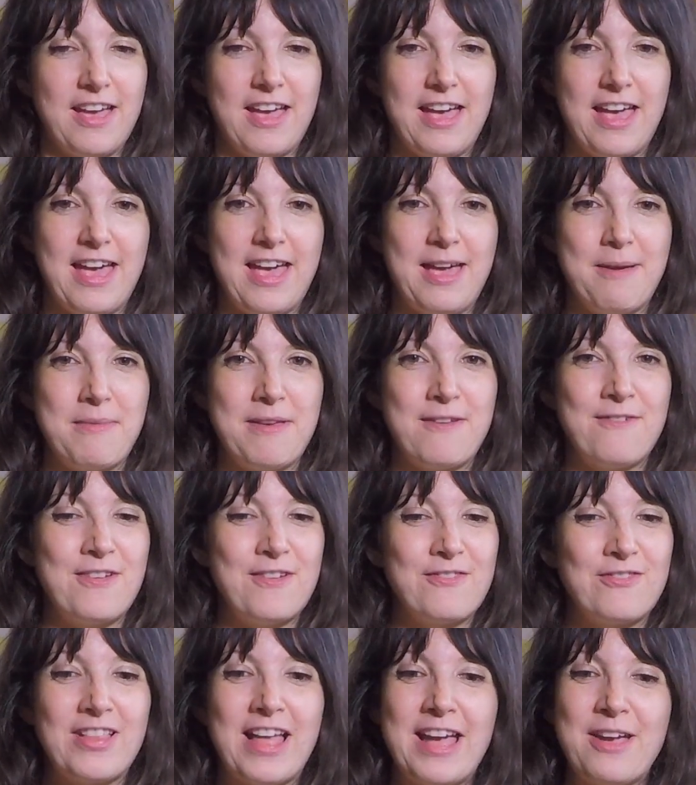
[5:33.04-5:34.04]
If
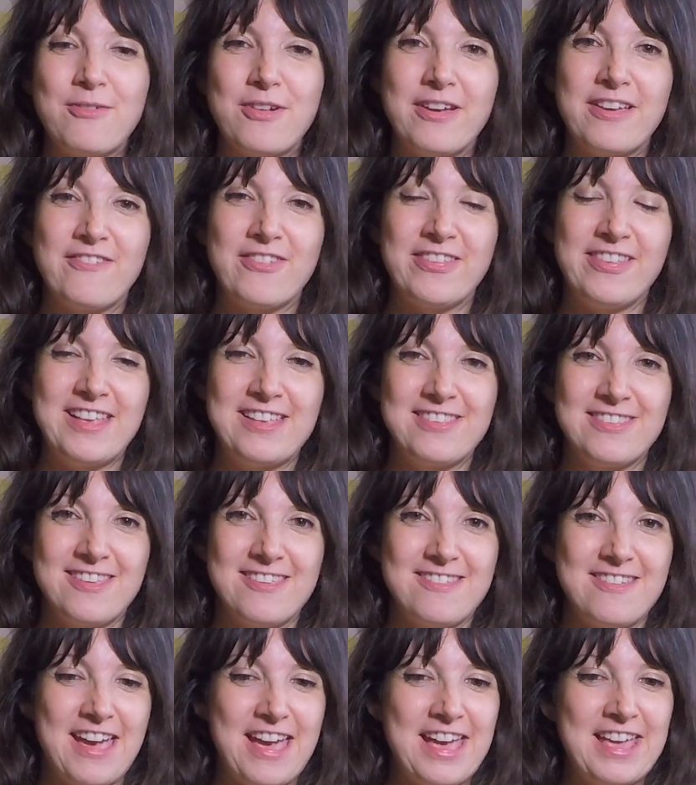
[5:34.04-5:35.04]
you've liked what you've seen
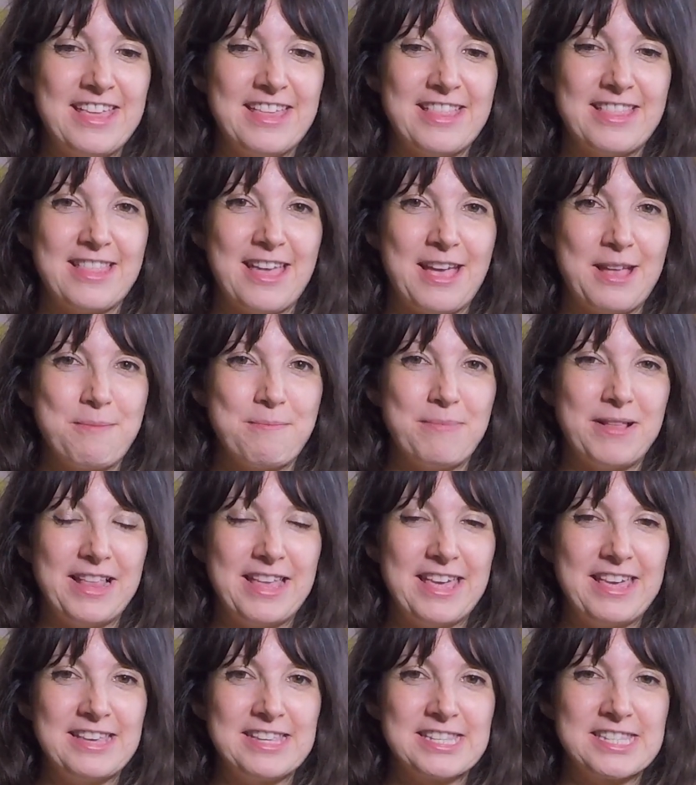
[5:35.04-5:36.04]
today, then
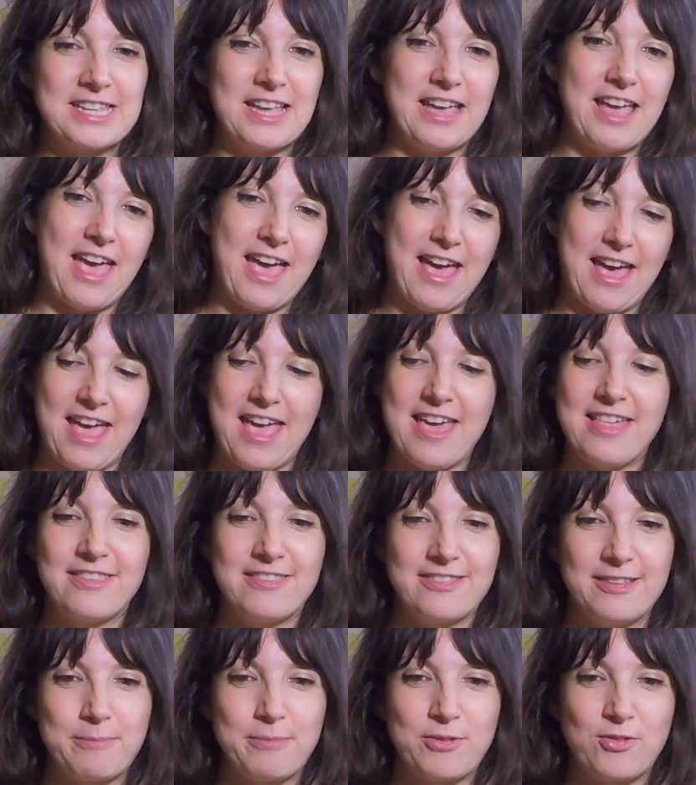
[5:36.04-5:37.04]
please hit the
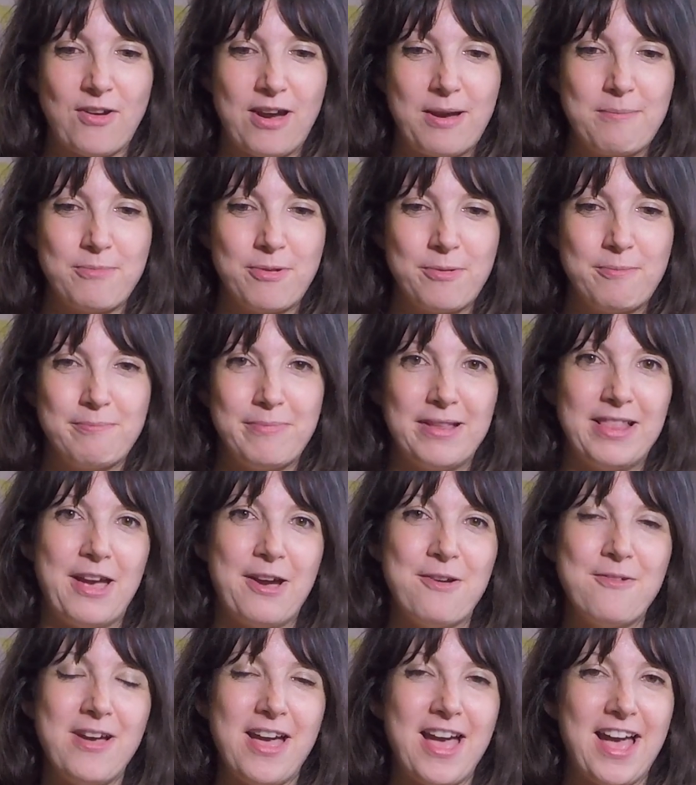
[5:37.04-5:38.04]
subscribe button
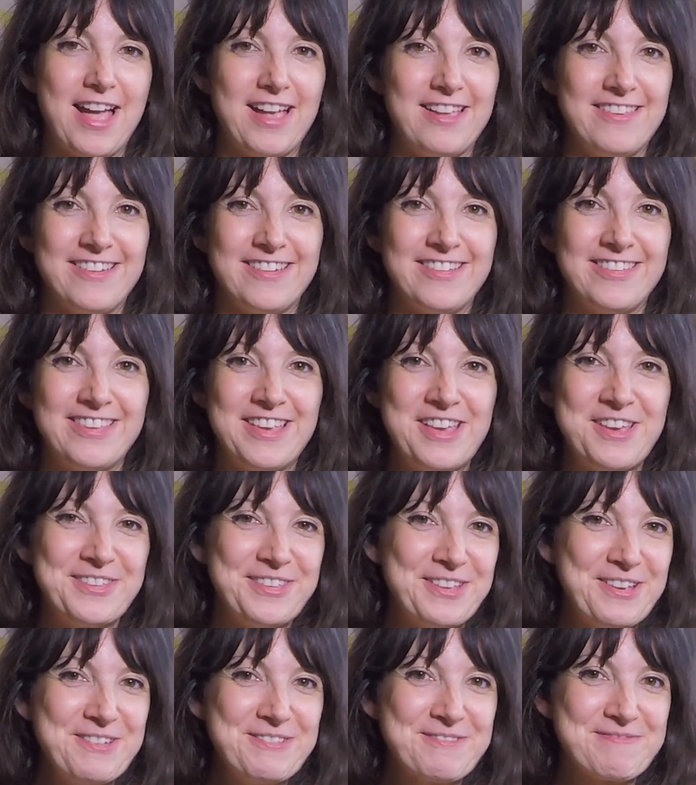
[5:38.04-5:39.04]
below, and I'll see you
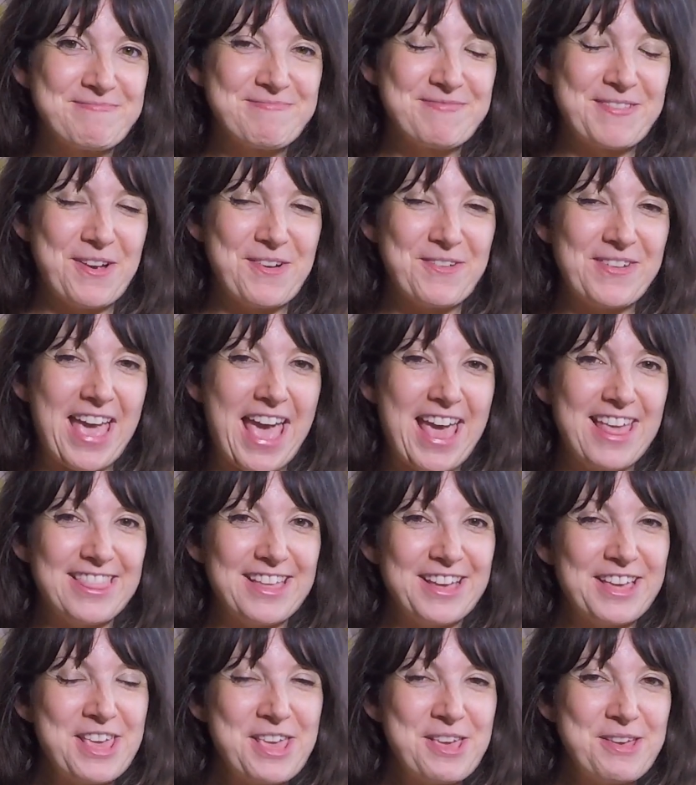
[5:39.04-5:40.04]
soon. Okay,
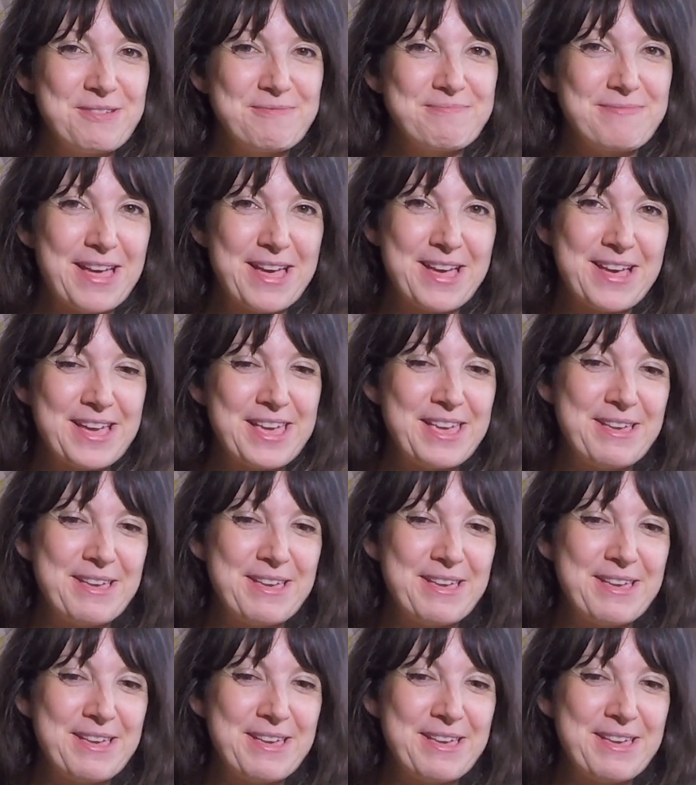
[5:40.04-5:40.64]
thank you, bye.